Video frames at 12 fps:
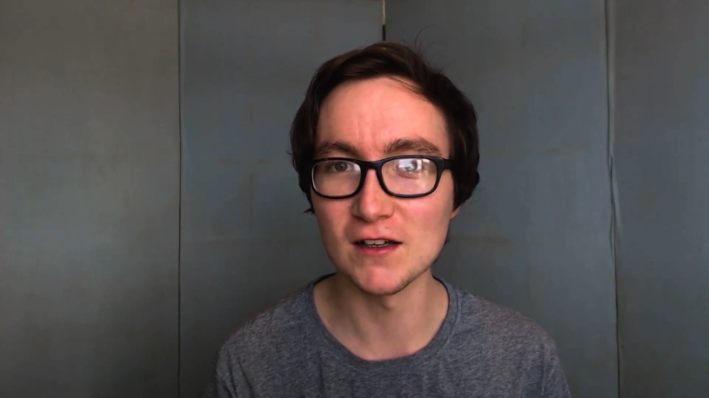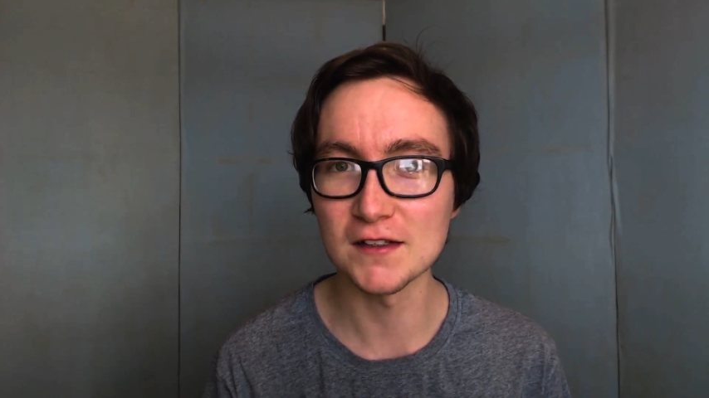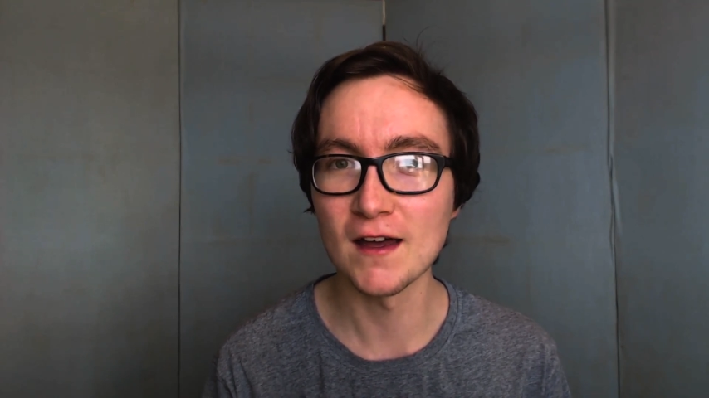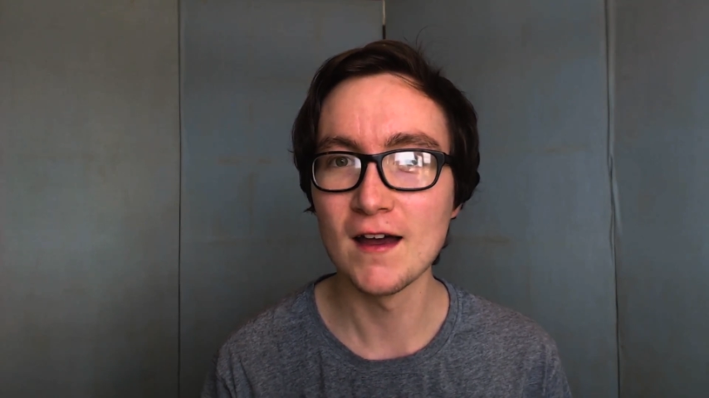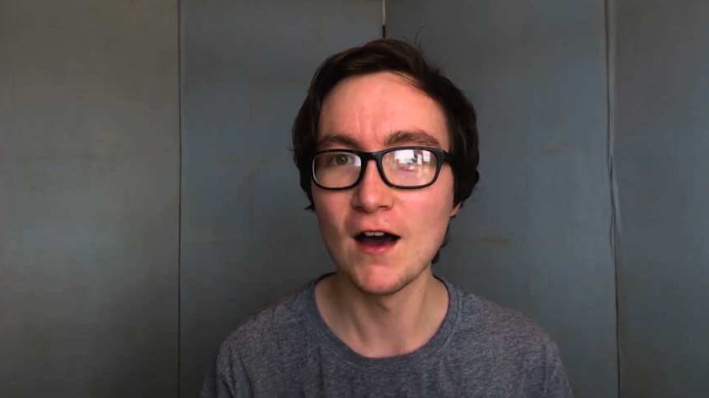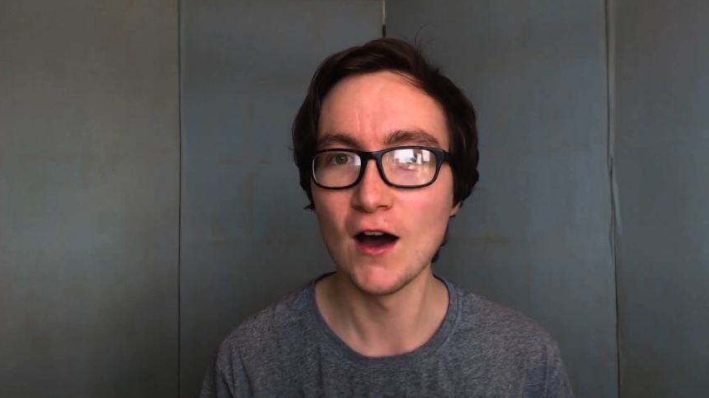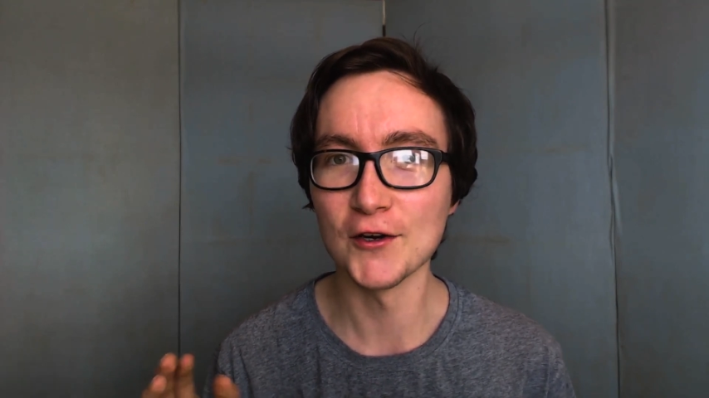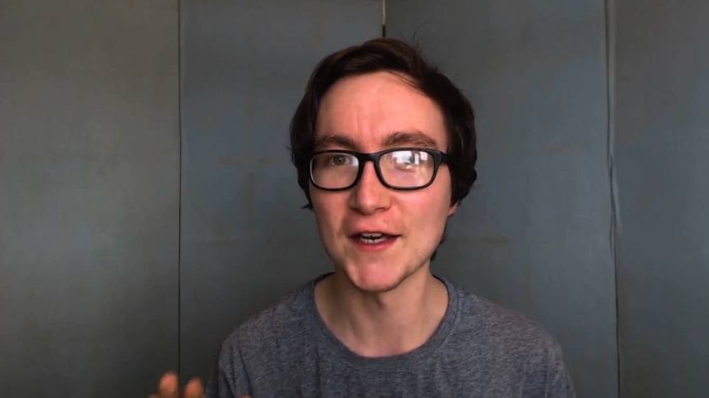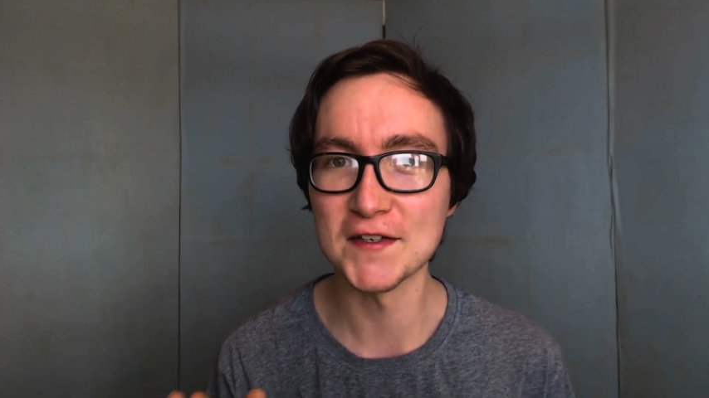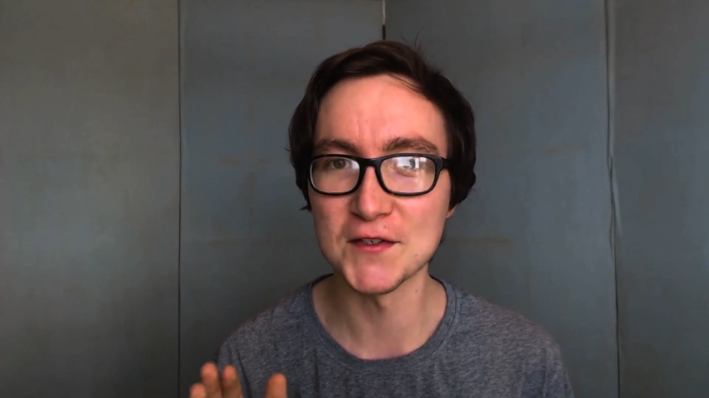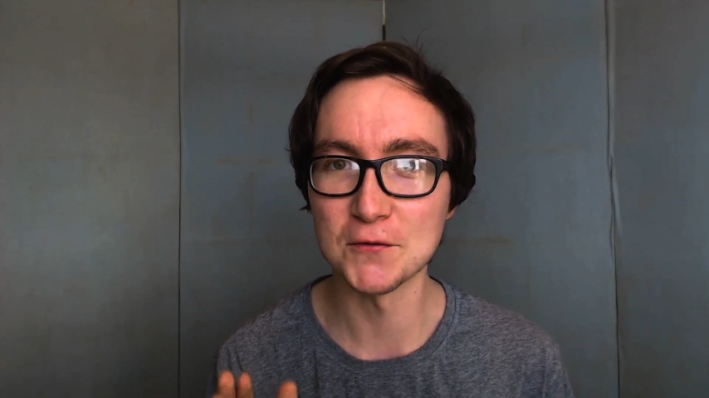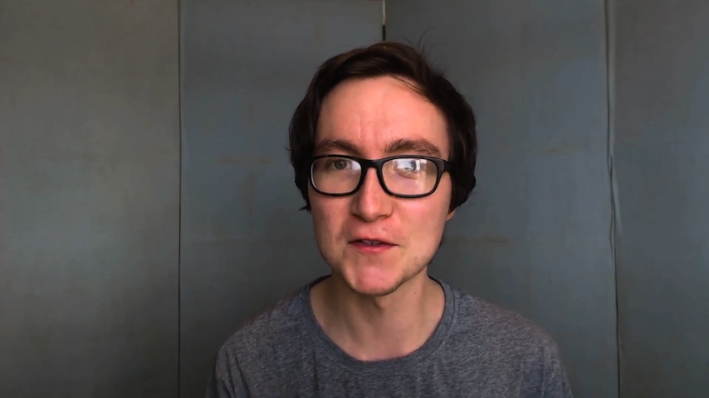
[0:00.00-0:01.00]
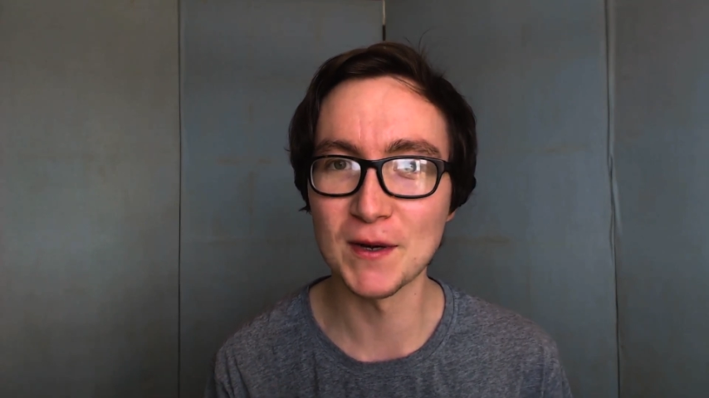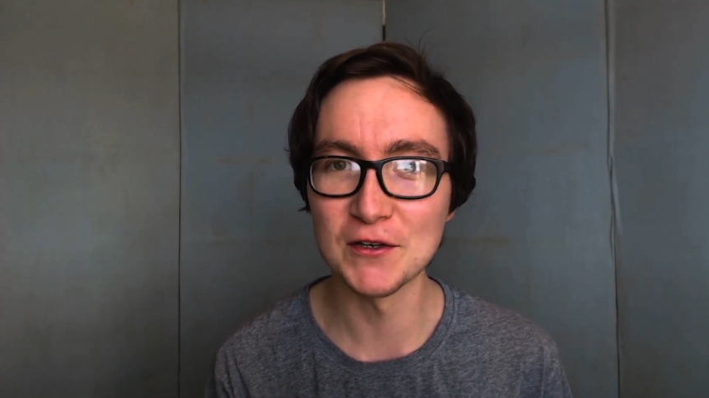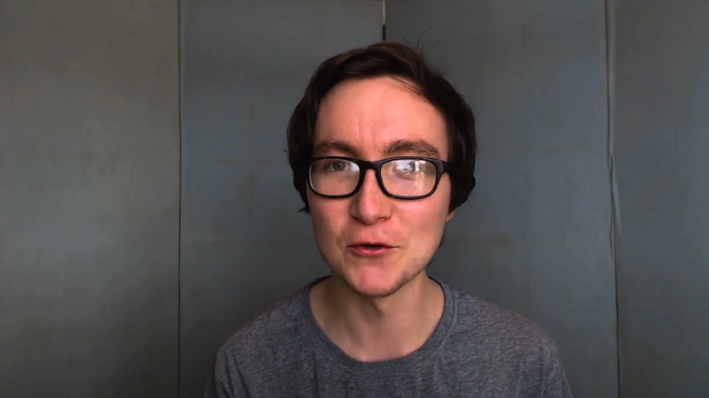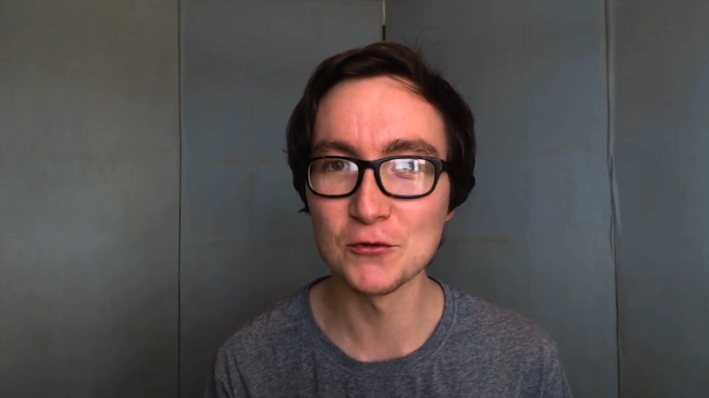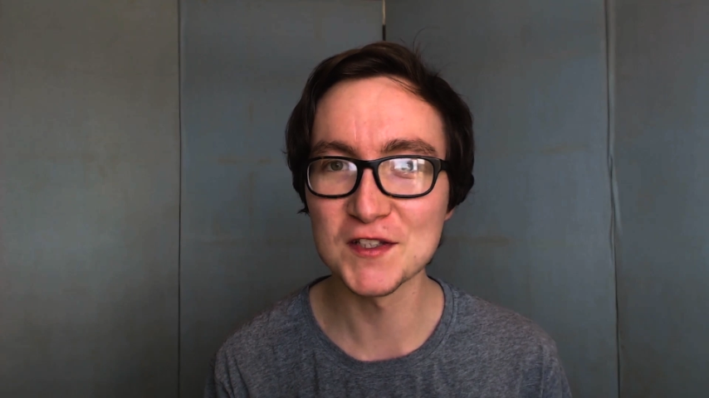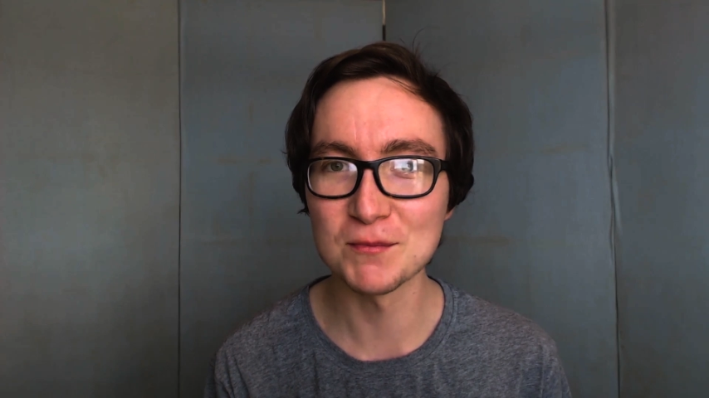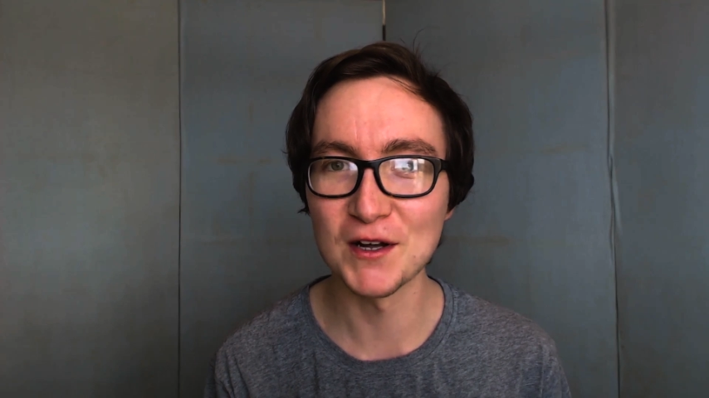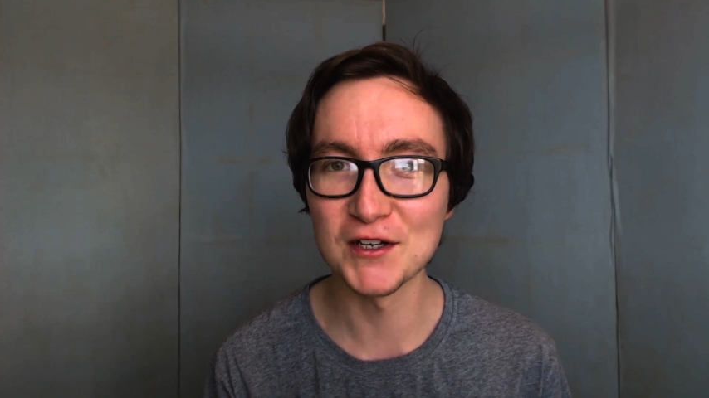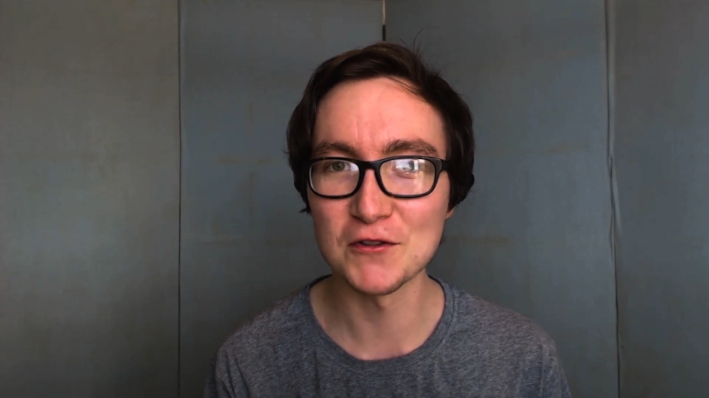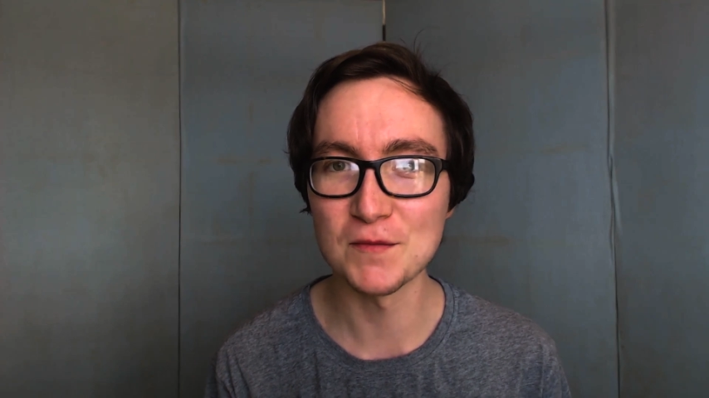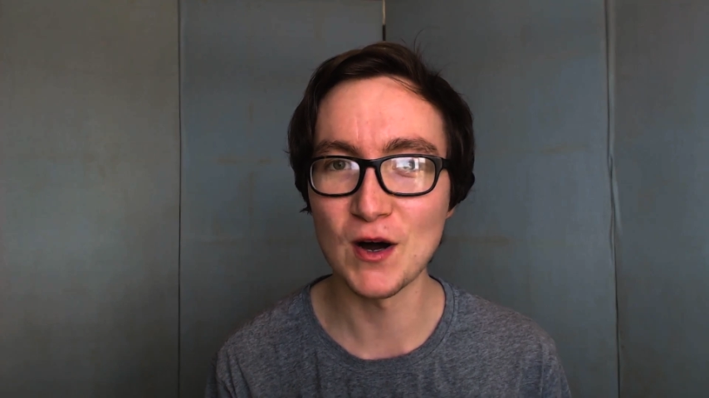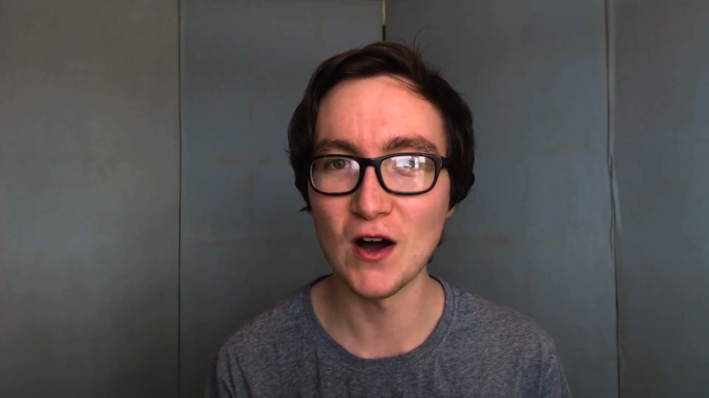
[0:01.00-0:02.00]
Like, okay, so we spent all this money
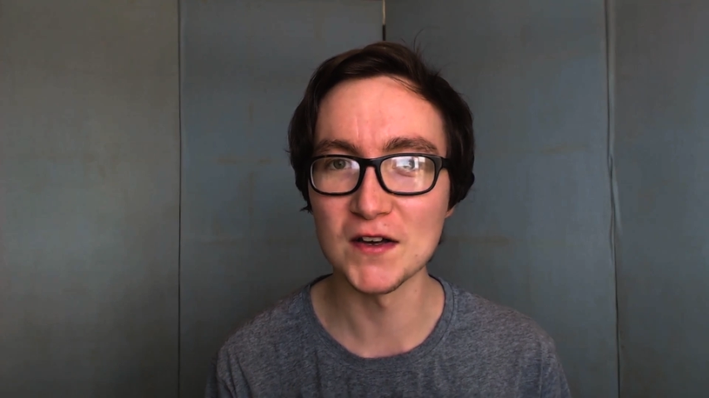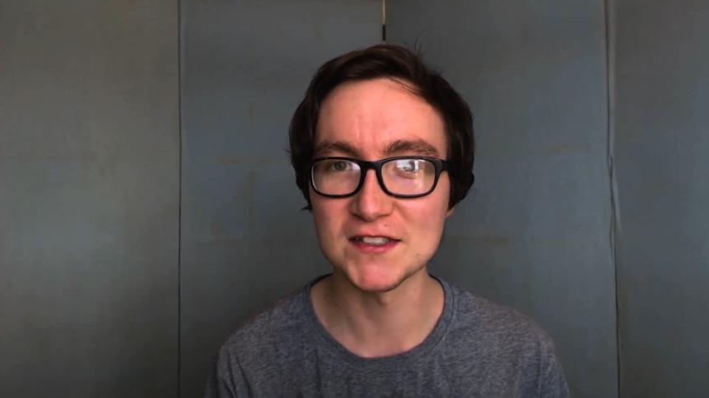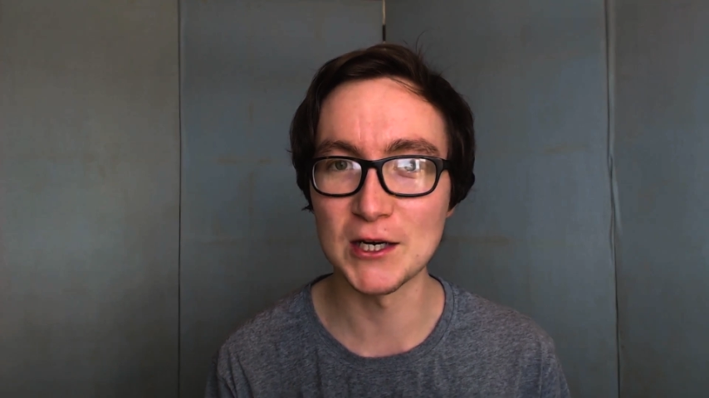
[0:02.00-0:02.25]
on the pass,